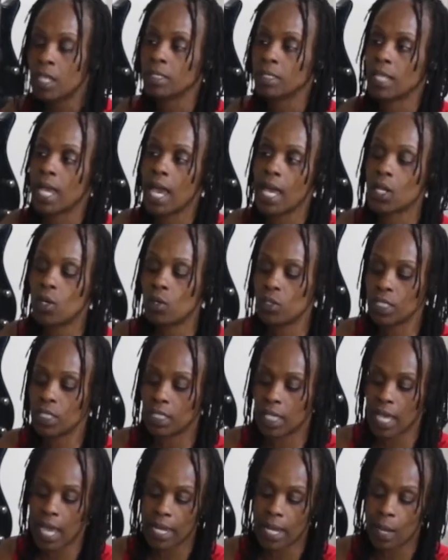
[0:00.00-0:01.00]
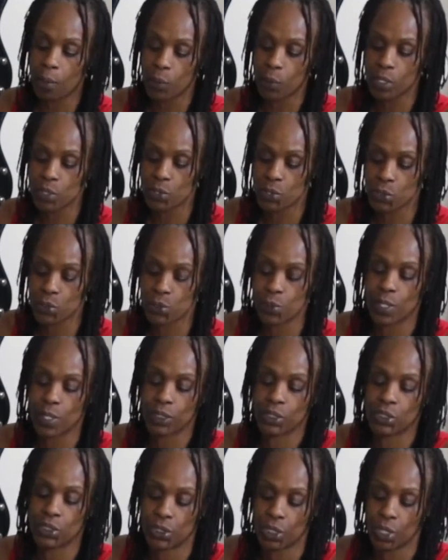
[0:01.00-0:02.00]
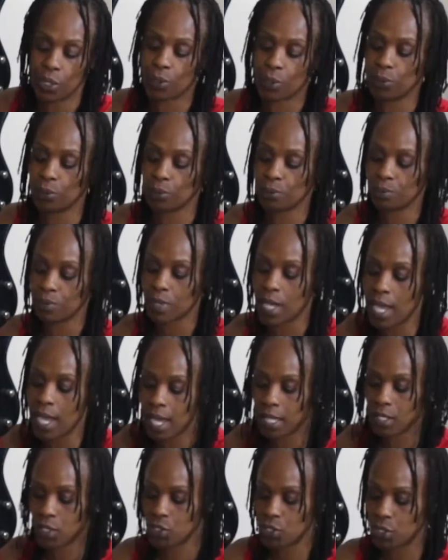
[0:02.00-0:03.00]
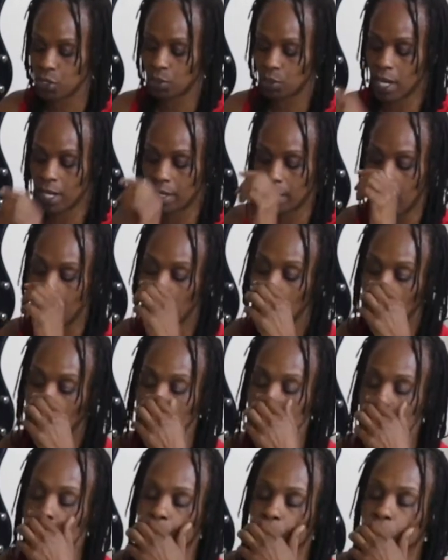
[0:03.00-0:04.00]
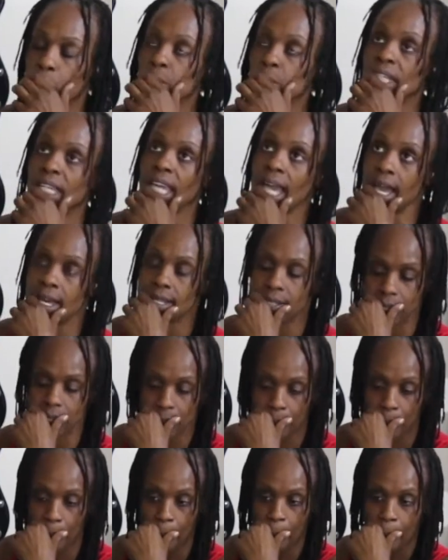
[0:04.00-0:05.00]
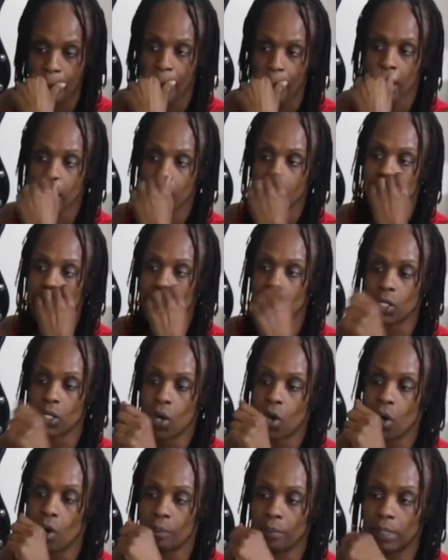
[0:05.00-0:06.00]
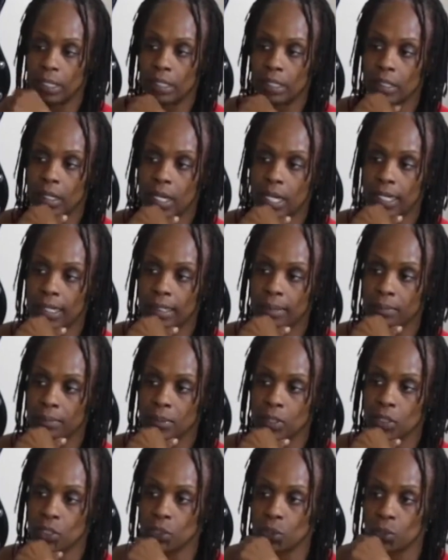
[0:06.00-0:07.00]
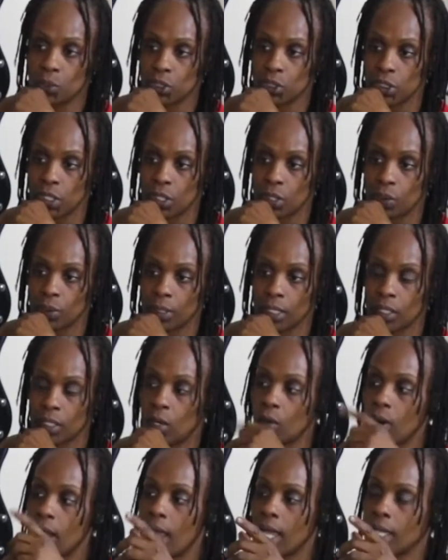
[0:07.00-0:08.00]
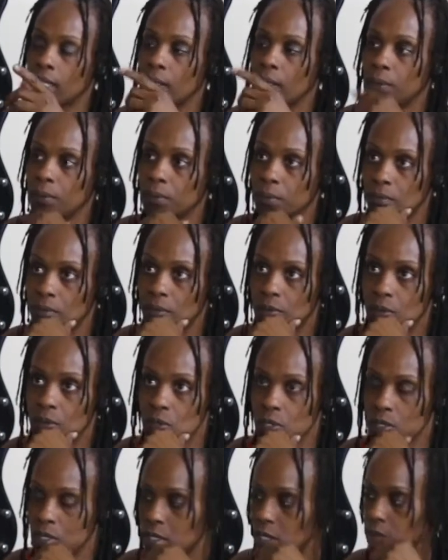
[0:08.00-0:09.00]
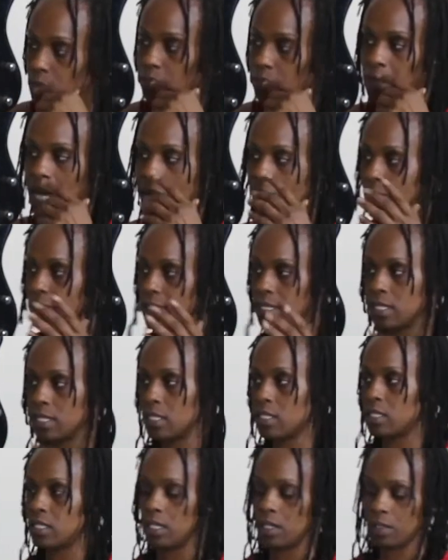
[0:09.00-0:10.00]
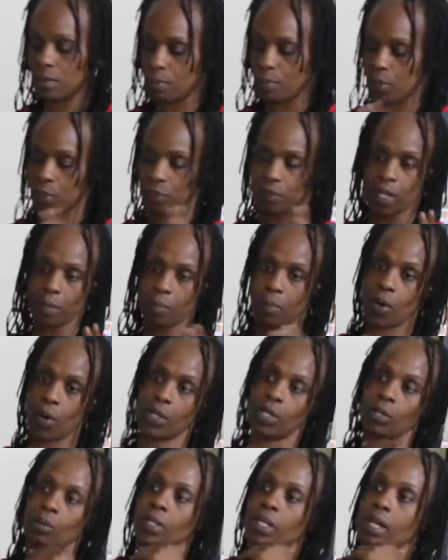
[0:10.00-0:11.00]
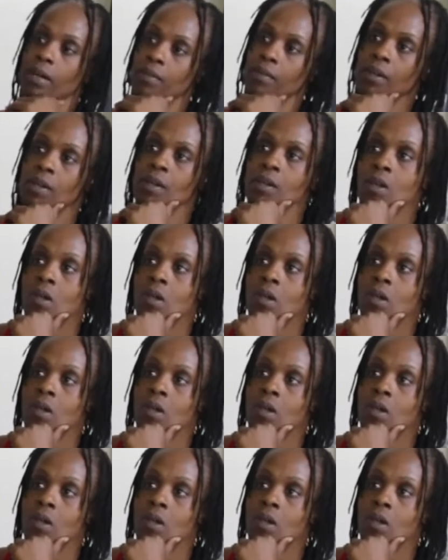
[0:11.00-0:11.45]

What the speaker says: Not only that, I went to a show. I had a show. I played with some older cats. They called me to do a show in Ohio for some guy's 60th birthday party or whatever.